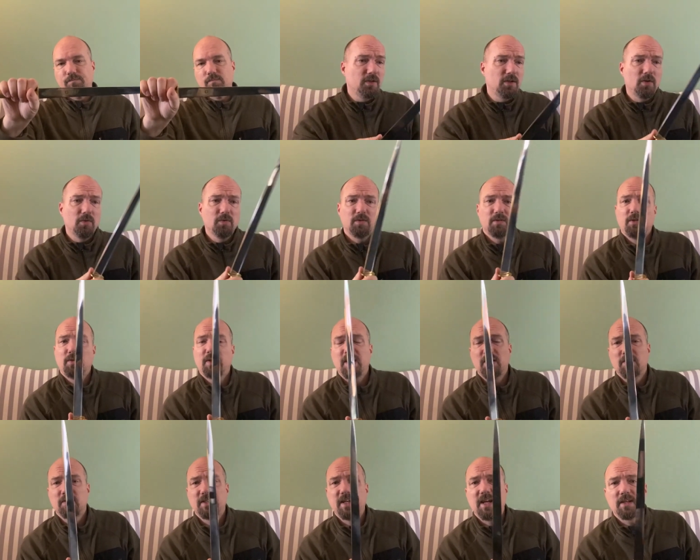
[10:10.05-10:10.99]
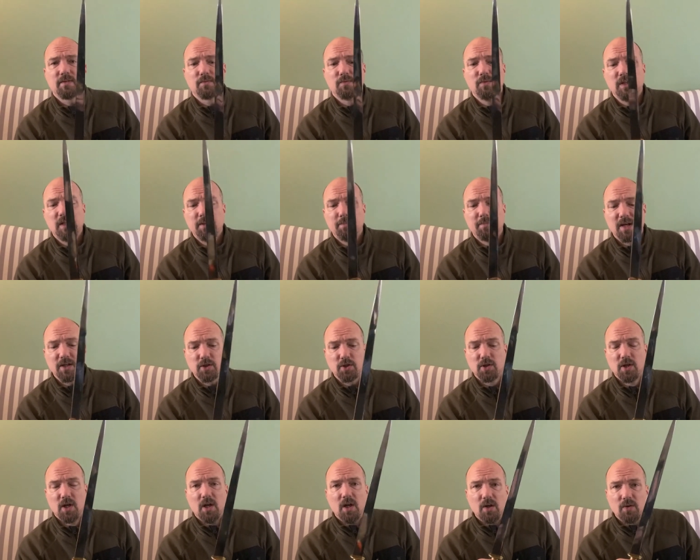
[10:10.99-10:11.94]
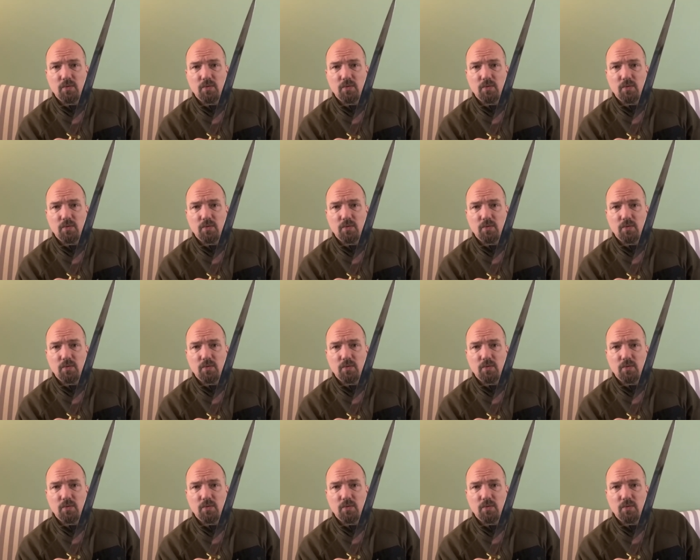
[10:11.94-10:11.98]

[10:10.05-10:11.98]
You don't, you cannot get really much